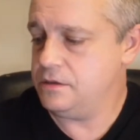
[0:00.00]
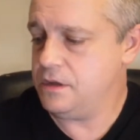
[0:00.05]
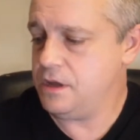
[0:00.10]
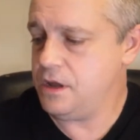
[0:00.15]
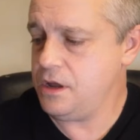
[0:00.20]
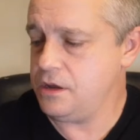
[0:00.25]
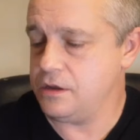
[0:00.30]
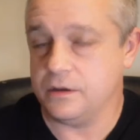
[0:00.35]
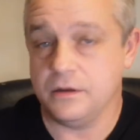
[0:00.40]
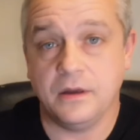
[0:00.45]

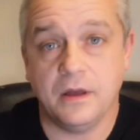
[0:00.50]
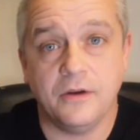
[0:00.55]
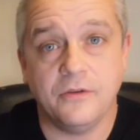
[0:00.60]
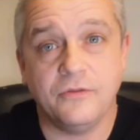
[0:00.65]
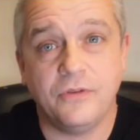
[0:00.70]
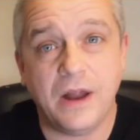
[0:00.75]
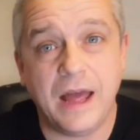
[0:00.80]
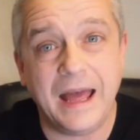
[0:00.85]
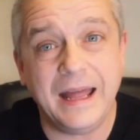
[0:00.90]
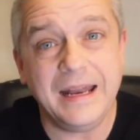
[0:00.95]
Now,
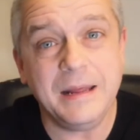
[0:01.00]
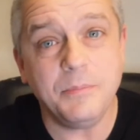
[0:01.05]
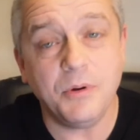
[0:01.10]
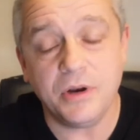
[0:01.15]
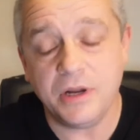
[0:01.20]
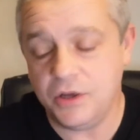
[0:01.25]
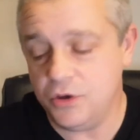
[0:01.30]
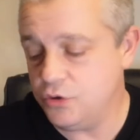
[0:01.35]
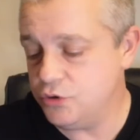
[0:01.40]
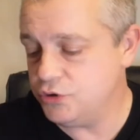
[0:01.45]
for
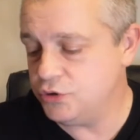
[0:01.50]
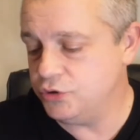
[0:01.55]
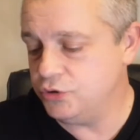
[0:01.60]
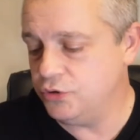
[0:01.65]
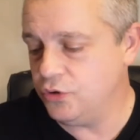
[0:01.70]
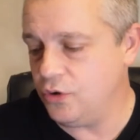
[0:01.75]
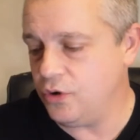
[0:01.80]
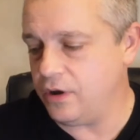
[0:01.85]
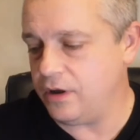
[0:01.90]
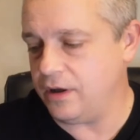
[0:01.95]
anybody who's
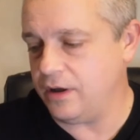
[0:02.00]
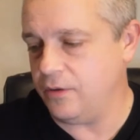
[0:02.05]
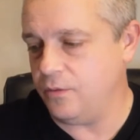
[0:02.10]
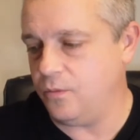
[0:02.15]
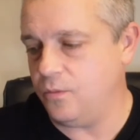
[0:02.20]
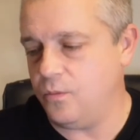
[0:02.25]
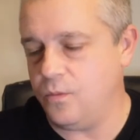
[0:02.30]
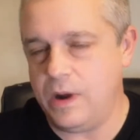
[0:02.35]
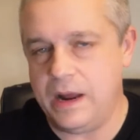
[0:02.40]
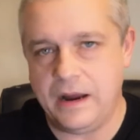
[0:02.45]
not
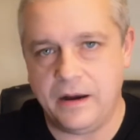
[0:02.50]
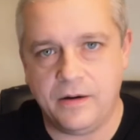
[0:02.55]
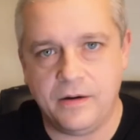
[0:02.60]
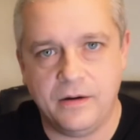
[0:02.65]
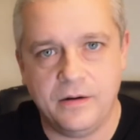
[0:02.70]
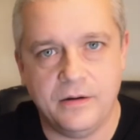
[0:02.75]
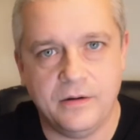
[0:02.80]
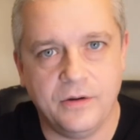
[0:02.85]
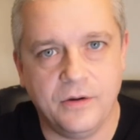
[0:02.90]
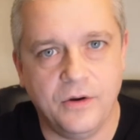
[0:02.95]

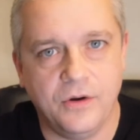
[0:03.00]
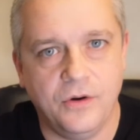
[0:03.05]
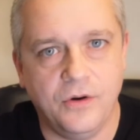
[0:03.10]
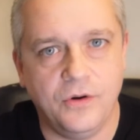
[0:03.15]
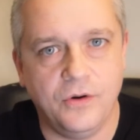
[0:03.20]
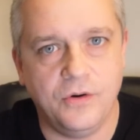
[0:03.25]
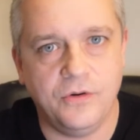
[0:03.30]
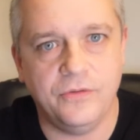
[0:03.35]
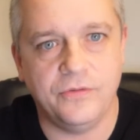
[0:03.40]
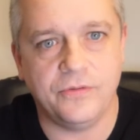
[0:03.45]
aware
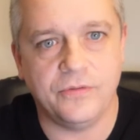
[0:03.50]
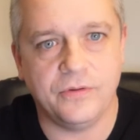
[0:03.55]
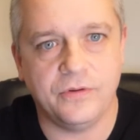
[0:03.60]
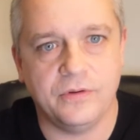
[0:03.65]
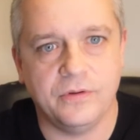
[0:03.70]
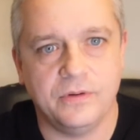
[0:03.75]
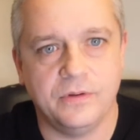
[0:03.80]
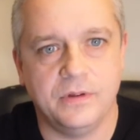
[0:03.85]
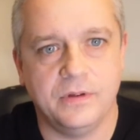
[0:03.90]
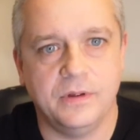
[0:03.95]
of
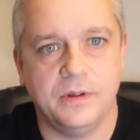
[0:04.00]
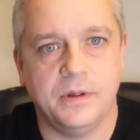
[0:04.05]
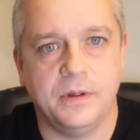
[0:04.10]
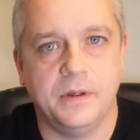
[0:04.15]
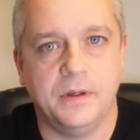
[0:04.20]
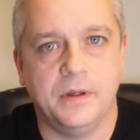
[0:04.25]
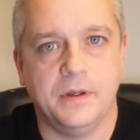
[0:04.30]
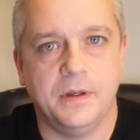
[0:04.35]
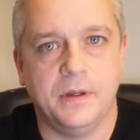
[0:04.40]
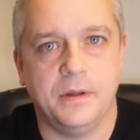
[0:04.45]

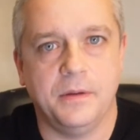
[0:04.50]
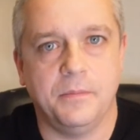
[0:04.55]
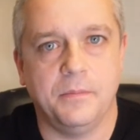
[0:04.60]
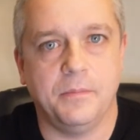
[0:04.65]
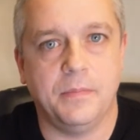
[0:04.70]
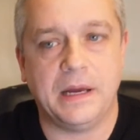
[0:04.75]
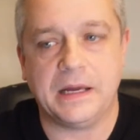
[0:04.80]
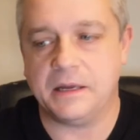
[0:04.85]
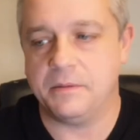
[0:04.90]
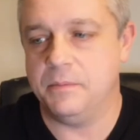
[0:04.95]

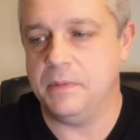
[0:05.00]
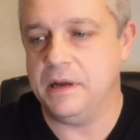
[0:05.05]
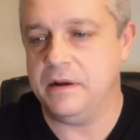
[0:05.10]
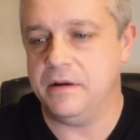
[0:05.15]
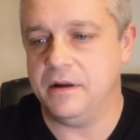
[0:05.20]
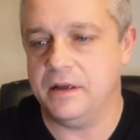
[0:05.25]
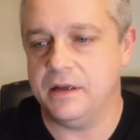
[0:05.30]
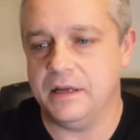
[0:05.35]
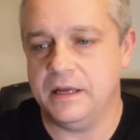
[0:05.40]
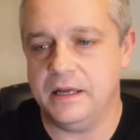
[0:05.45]

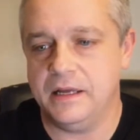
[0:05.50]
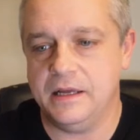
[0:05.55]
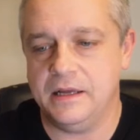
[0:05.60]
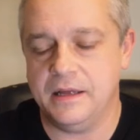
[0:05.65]
Mackmyra,